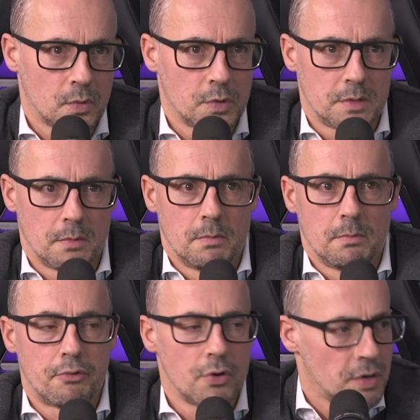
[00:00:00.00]
was
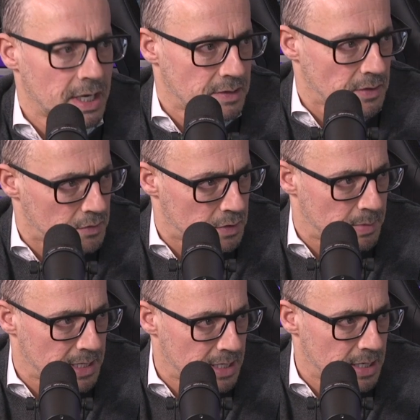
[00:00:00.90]
pruning, so to
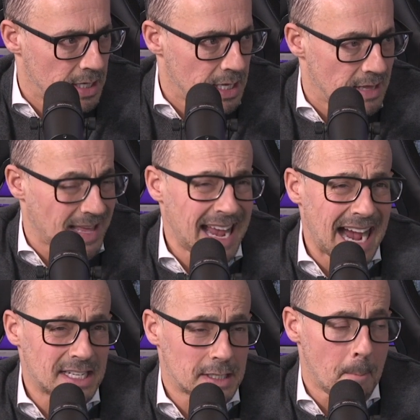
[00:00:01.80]
speak, they
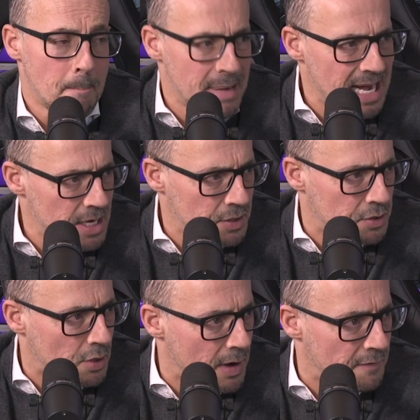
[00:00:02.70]
added a million
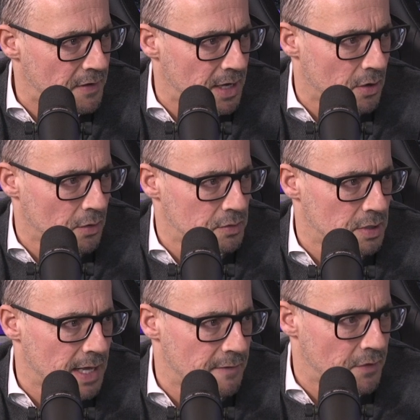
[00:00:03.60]
square feet onto
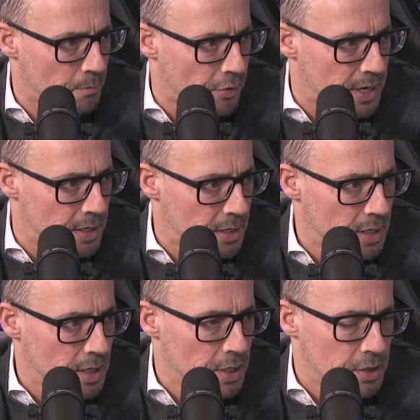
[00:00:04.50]
their footprint.
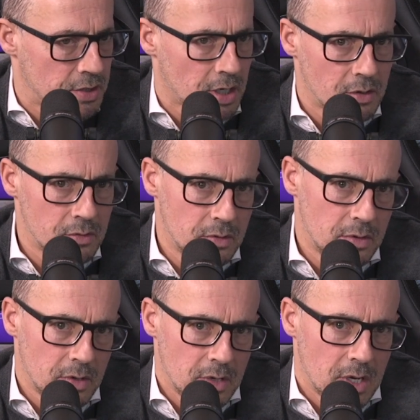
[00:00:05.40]
So
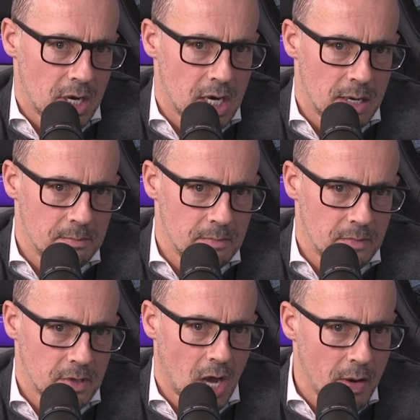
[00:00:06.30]
um,
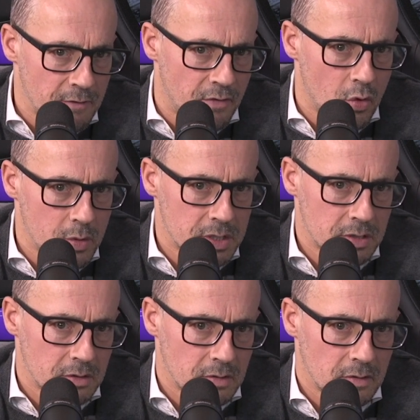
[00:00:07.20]
going forward,
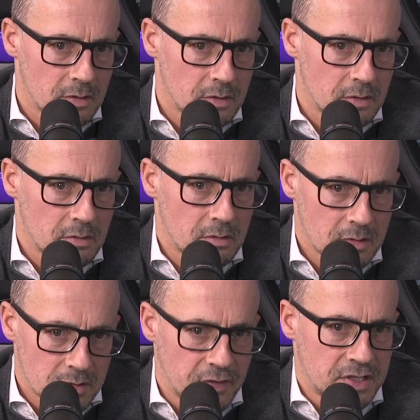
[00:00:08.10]

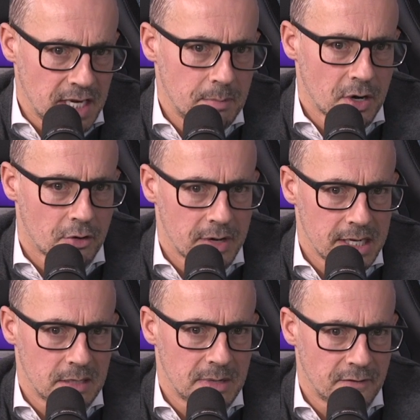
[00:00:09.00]
for C B R E
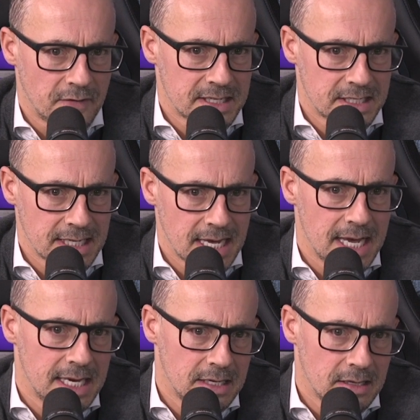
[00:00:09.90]
to be investing
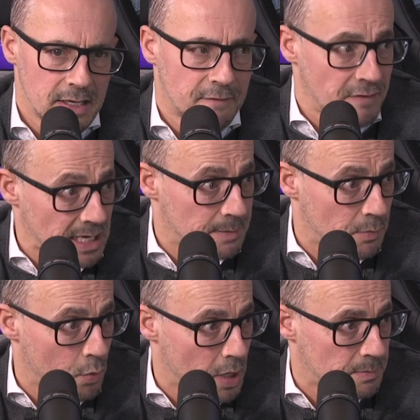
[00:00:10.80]
in the flexible
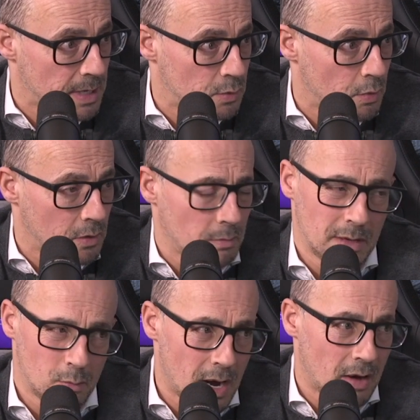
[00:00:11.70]
workspace world, I
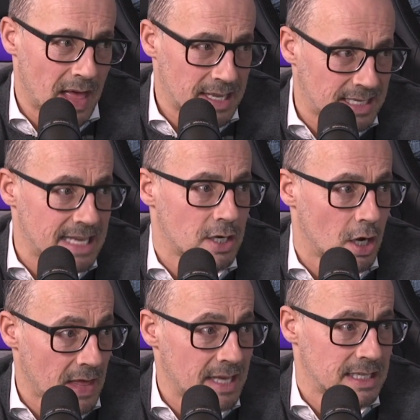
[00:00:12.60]
mean, wow, that says
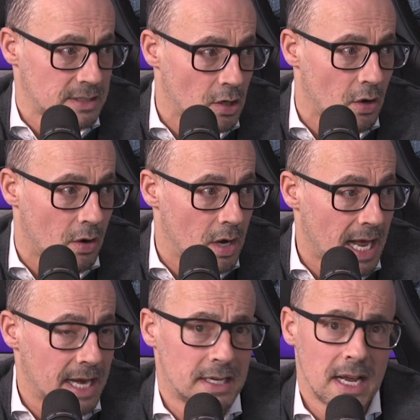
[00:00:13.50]
that says a lot.
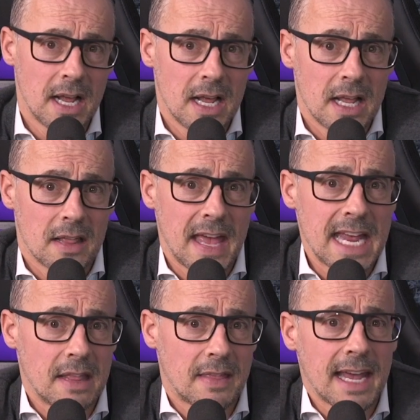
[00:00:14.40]
And
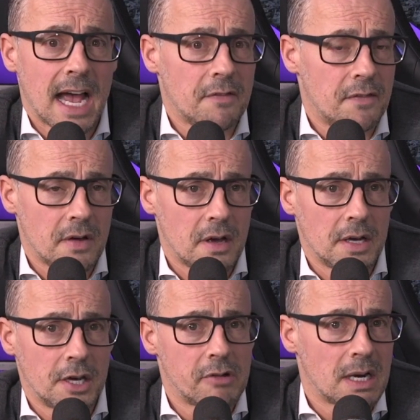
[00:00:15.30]
they they have an
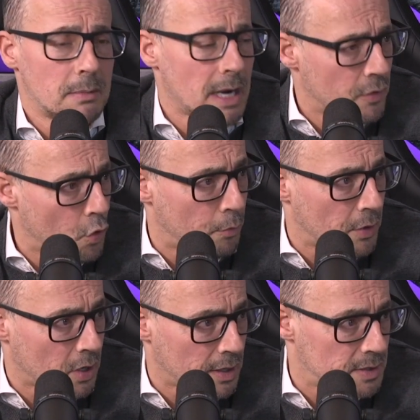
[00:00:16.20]
incredible amount of corporate
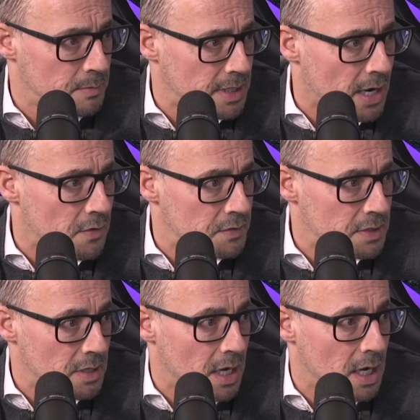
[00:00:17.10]
clients themselves,
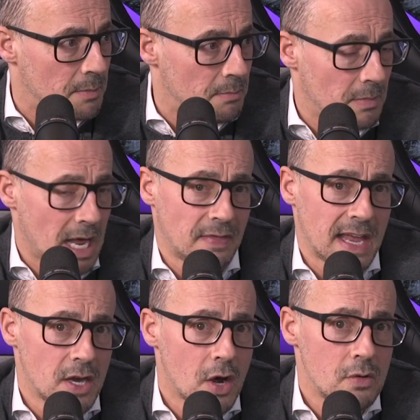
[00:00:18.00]
um, and they
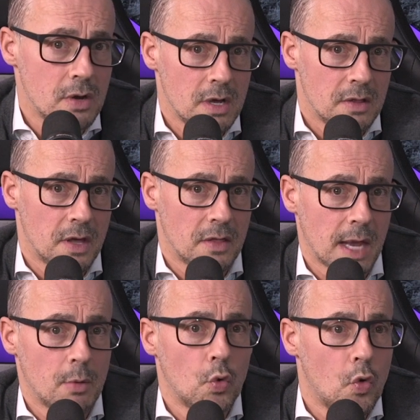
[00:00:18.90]
know that they
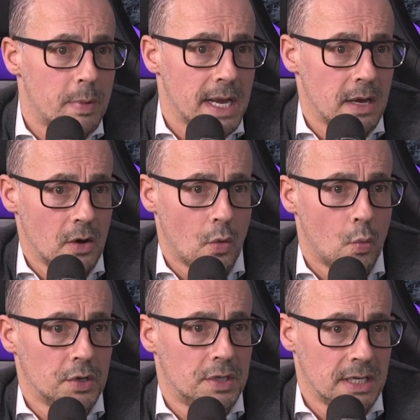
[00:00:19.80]
will all be
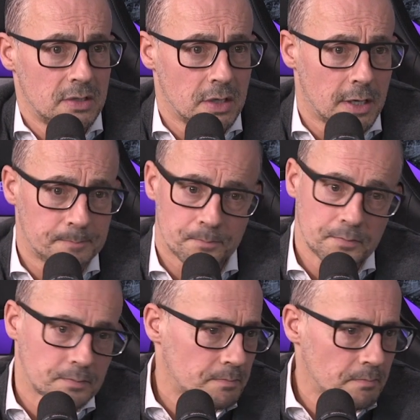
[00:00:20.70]
wanting to
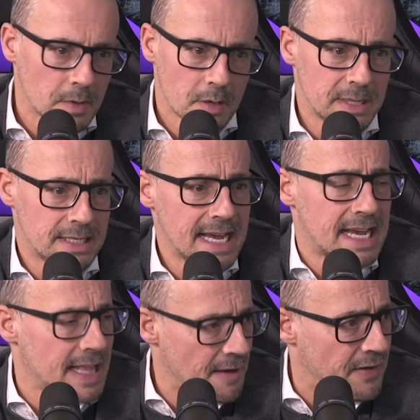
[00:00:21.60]
be
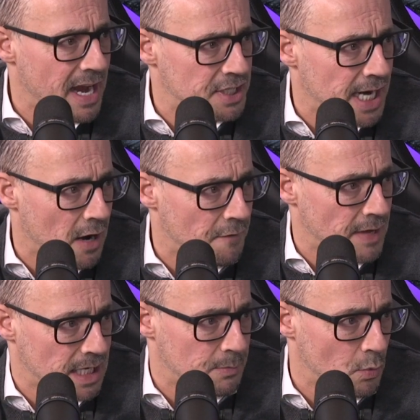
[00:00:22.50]
taking their fair share of
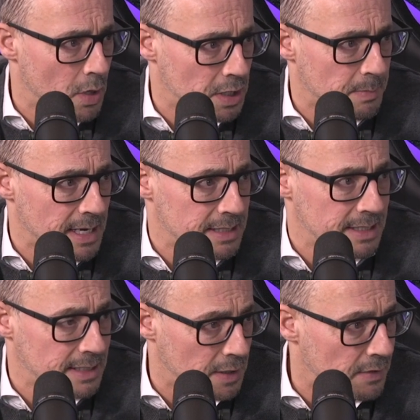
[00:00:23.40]
flexible workspace
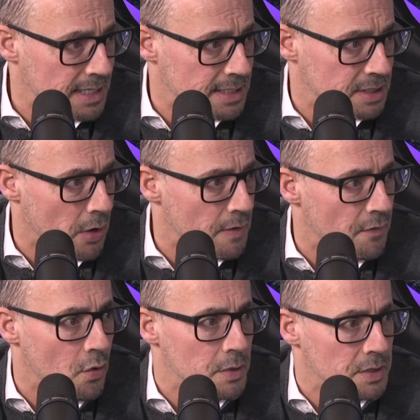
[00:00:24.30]
instead of leases going
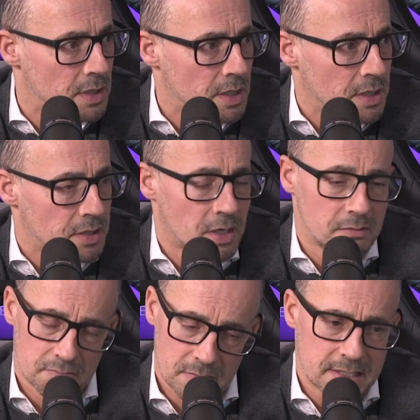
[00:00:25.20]
forward. So
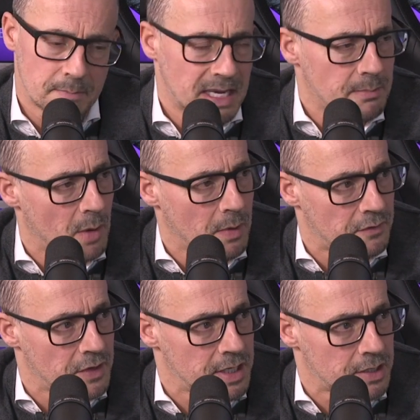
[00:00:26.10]
that's a big moment for
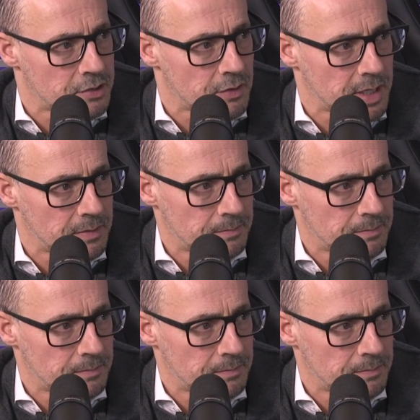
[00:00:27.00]
the industry.